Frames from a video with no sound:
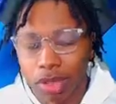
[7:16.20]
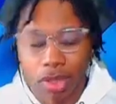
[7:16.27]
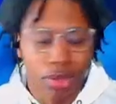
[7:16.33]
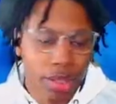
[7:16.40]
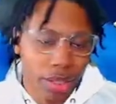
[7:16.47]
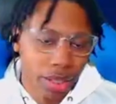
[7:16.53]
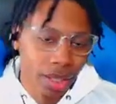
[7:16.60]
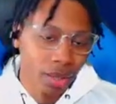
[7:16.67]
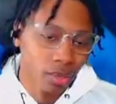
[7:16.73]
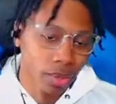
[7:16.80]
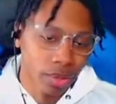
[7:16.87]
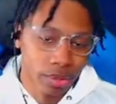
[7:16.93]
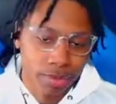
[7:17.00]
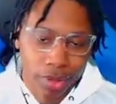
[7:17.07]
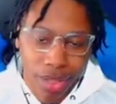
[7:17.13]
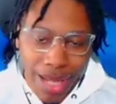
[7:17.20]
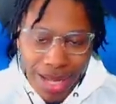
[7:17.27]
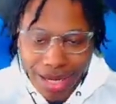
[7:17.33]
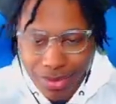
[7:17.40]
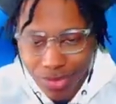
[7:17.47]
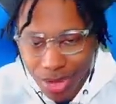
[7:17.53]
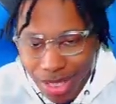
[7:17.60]
Okay, that worked, bro. I
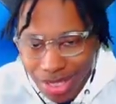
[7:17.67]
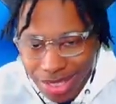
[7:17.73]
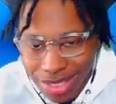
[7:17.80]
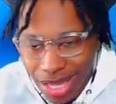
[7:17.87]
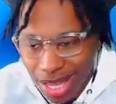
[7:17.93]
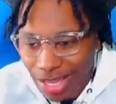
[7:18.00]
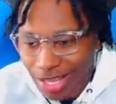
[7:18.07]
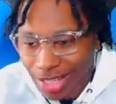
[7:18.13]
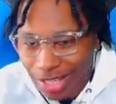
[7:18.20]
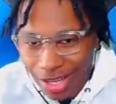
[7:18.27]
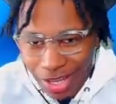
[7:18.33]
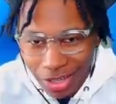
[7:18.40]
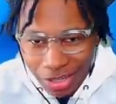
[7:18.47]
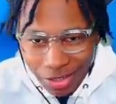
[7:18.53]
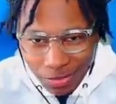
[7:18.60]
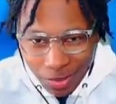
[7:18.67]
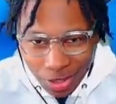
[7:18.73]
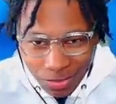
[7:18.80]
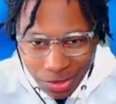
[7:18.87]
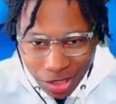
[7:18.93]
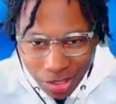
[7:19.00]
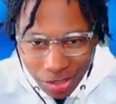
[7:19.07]
didn't want to take that. Come on, I'm
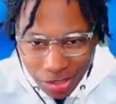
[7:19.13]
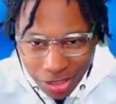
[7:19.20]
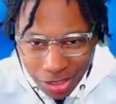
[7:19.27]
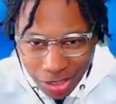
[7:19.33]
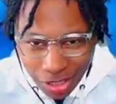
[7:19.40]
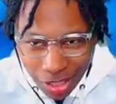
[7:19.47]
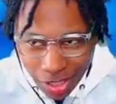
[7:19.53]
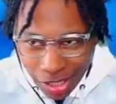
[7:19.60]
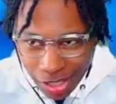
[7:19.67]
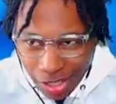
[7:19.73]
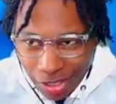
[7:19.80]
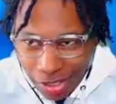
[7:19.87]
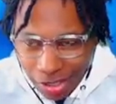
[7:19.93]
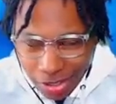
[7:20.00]
trying to go to the lane.